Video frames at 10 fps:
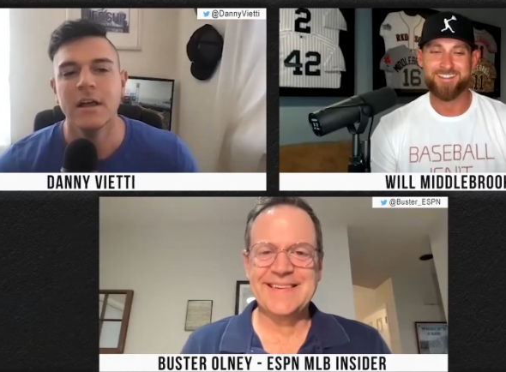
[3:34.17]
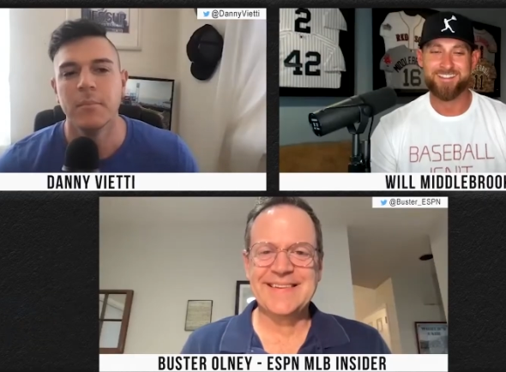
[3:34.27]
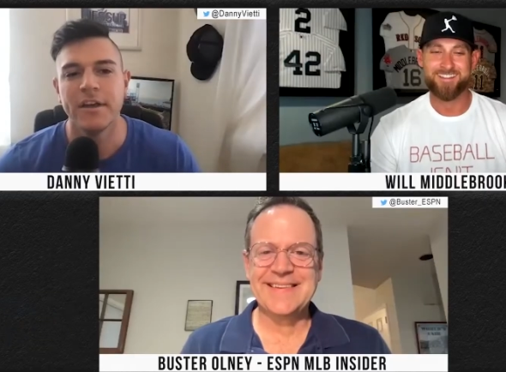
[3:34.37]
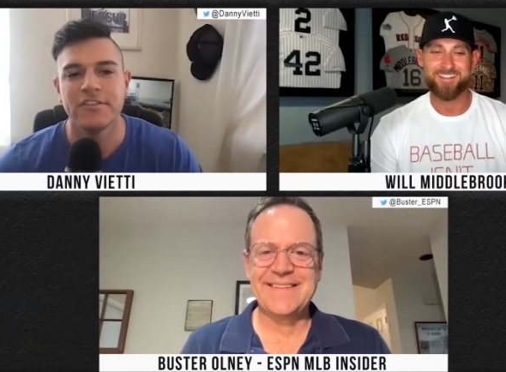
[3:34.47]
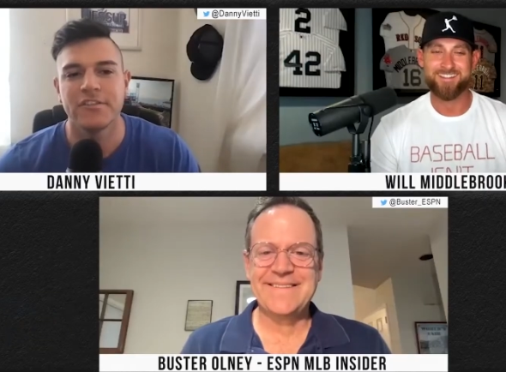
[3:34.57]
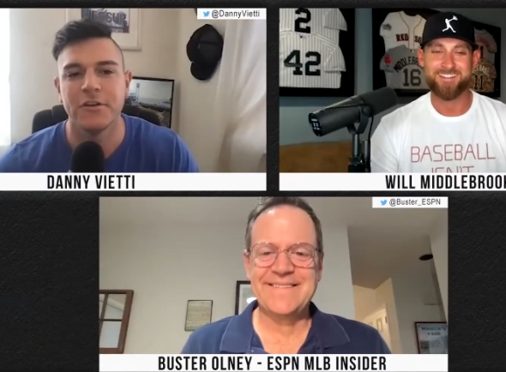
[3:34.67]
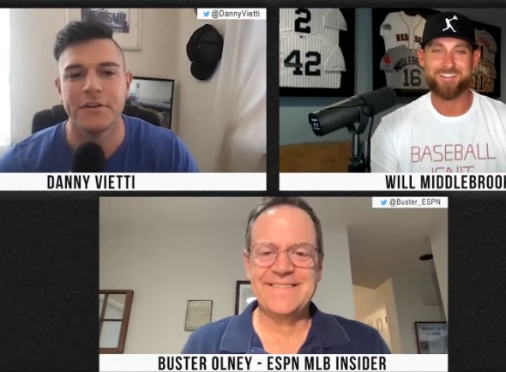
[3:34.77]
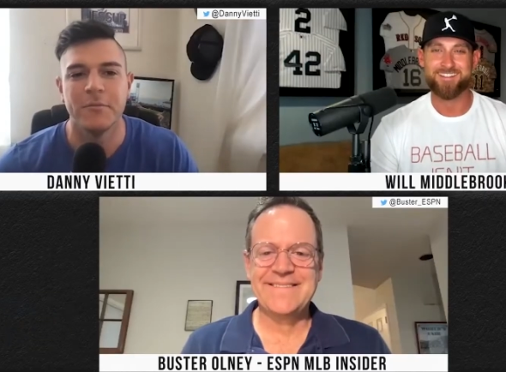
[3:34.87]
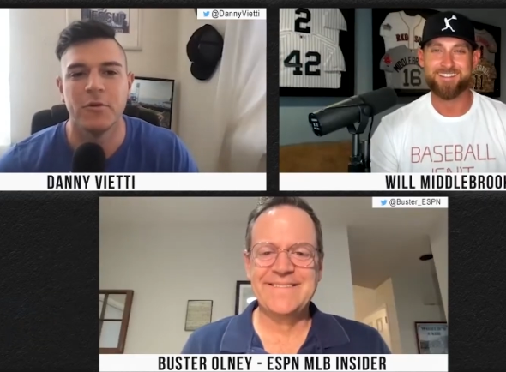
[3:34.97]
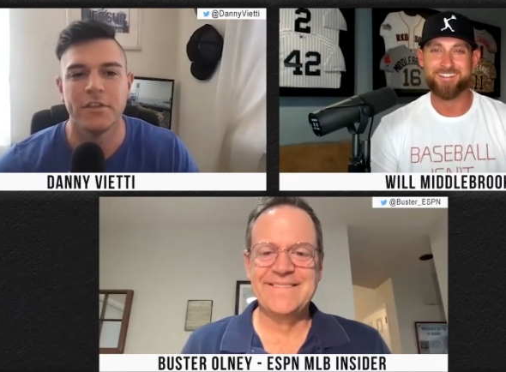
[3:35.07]
Speaker 1: Buster Olney,
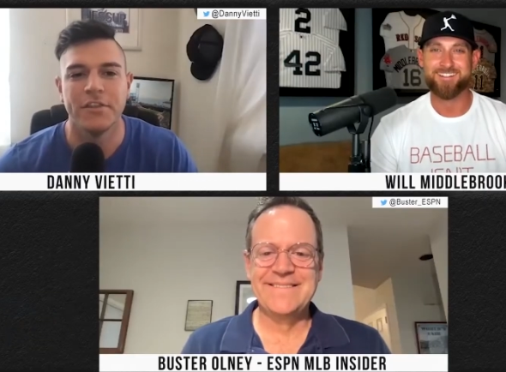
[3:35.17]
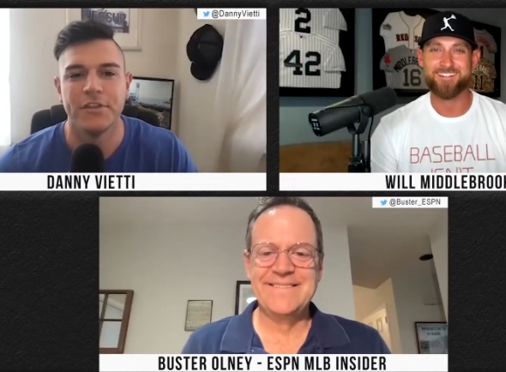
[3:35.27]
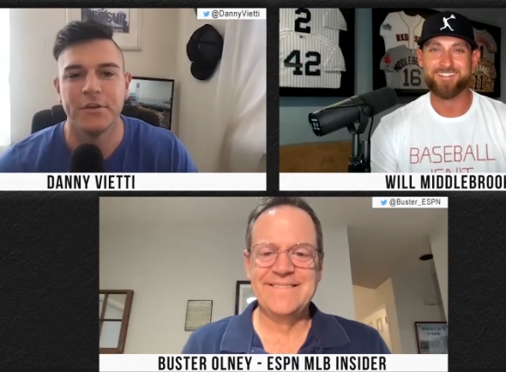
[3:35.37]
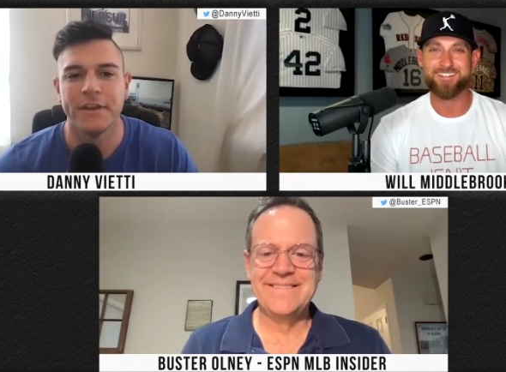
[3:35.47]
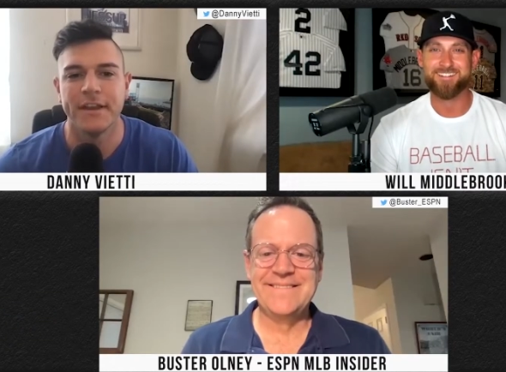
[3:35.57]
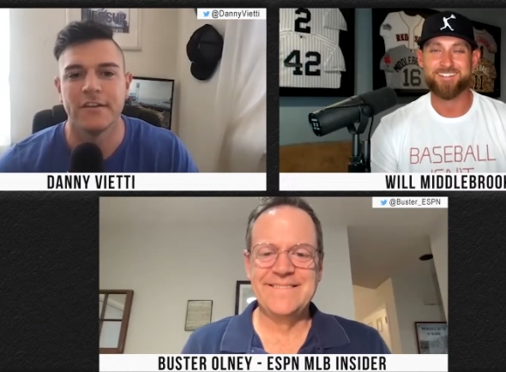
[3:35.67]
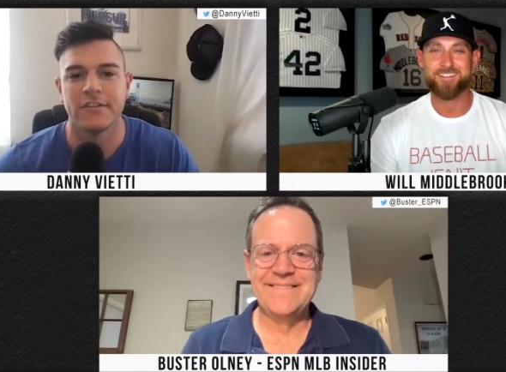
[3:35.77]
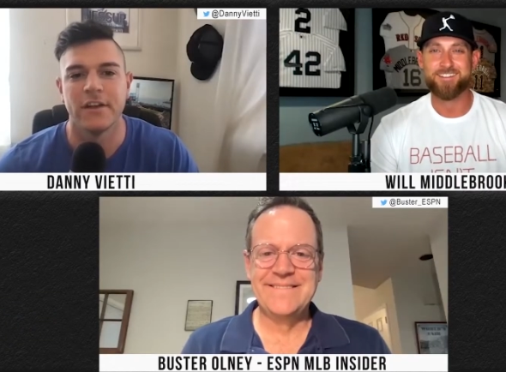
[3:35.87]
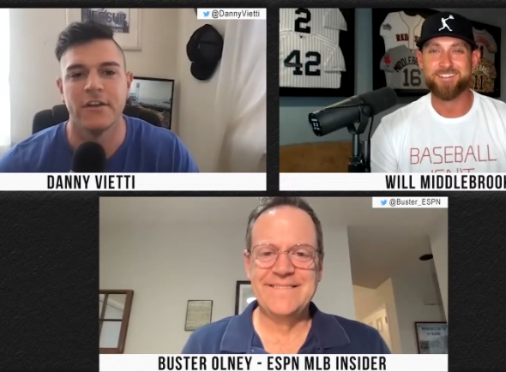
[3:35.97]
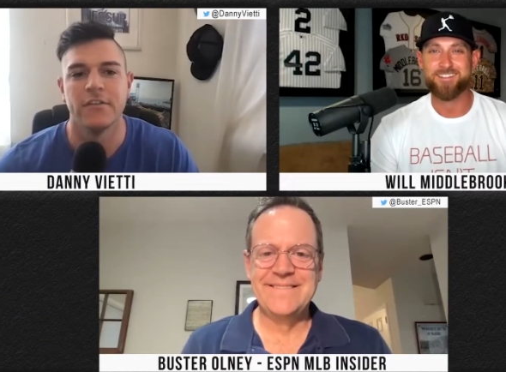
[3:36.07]
more than thirty years of
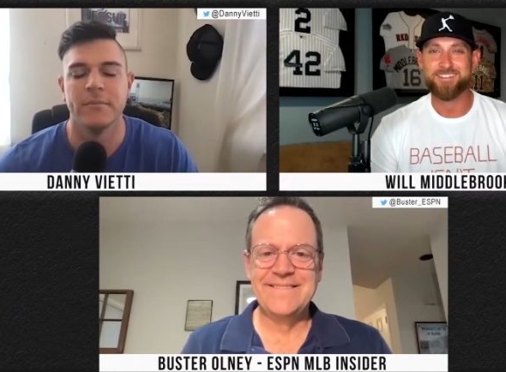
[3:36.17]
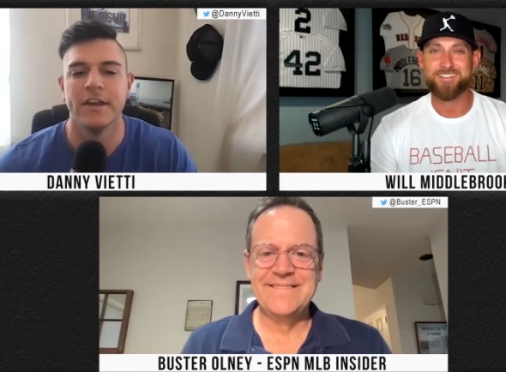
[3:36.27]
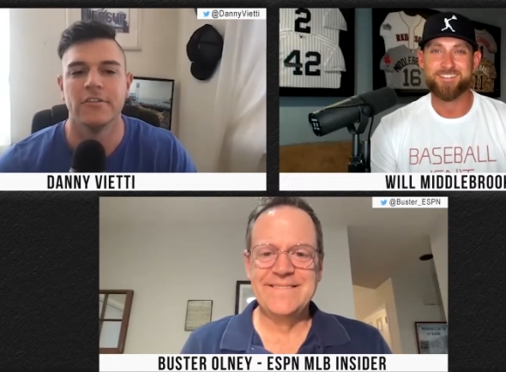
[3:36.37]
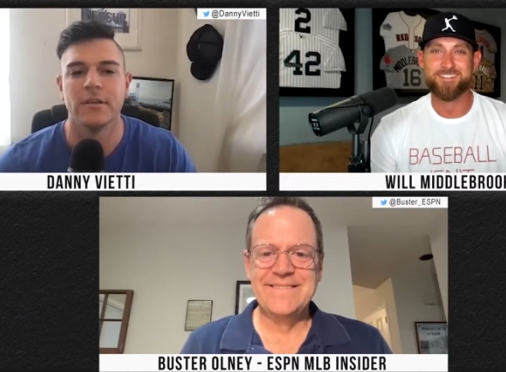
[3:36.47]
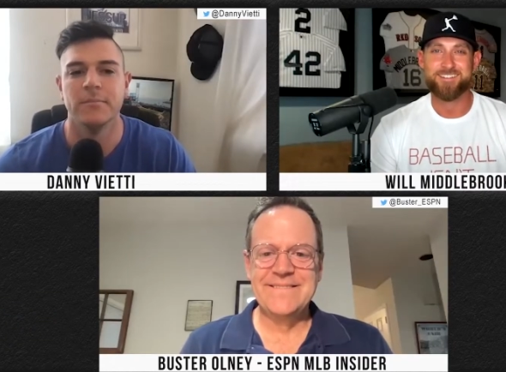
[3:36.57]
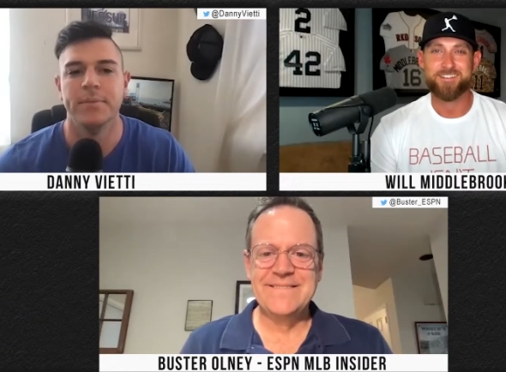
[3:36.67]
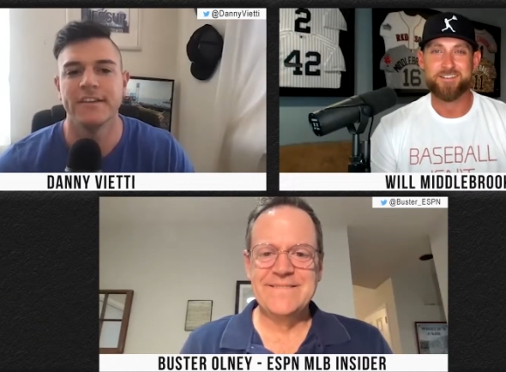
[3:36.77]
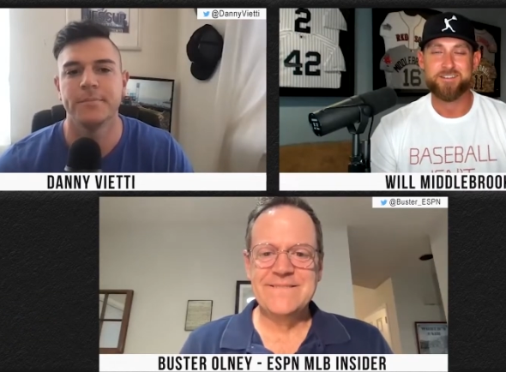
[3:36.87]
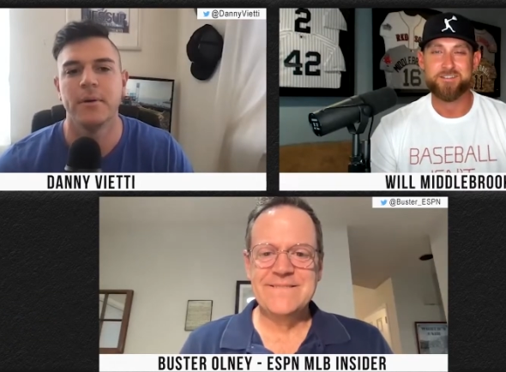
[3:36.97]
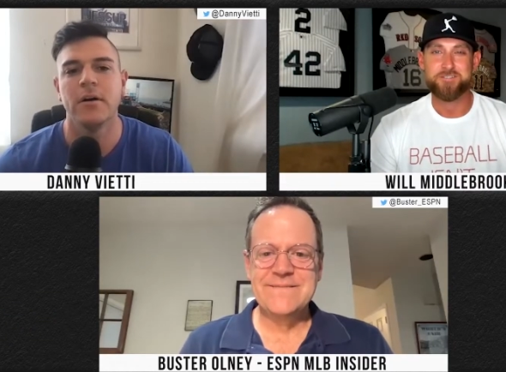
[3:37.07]
covering Major League
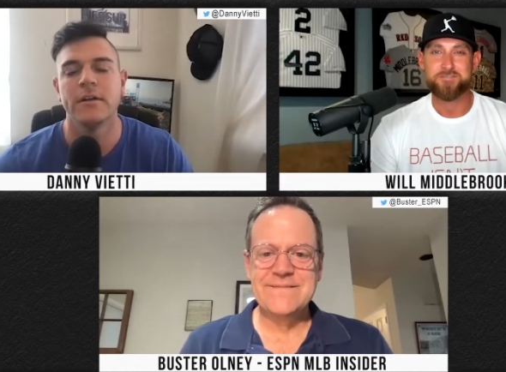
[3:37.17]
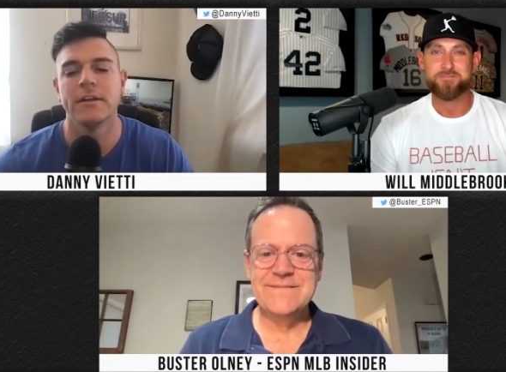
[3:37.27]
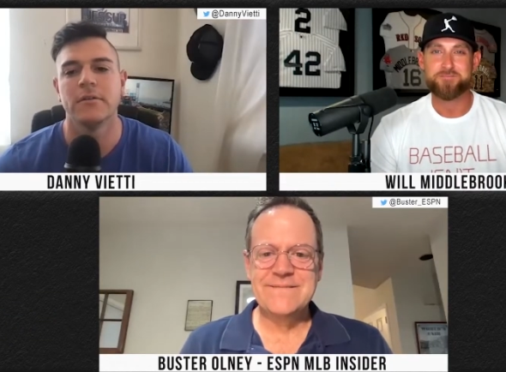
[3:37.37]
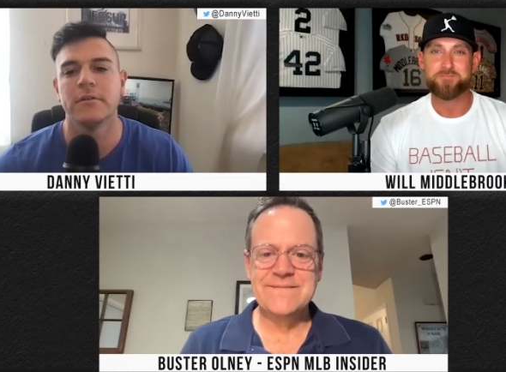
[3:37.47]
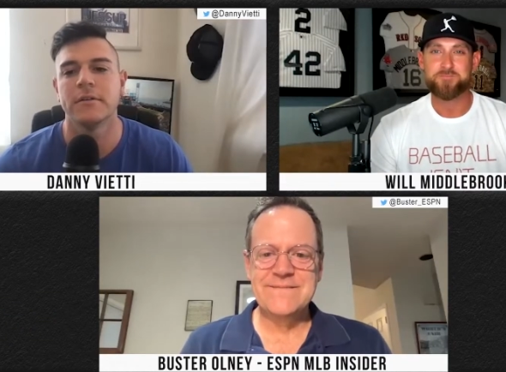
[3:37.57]
Baseball, in court,